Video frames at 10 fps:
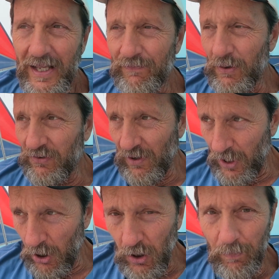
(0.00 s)
If it was a
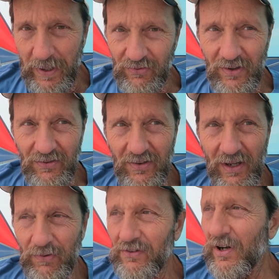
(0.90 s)
local business,
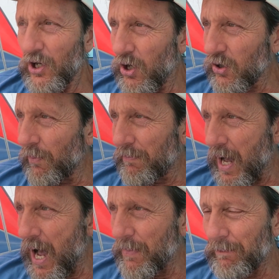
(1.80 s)
if it was a local
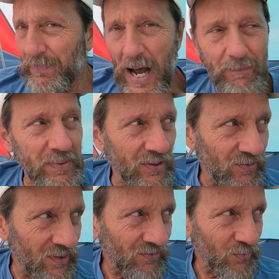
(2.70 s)
mom and pop
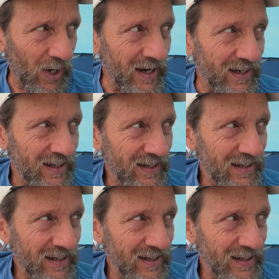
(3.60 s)
business, right,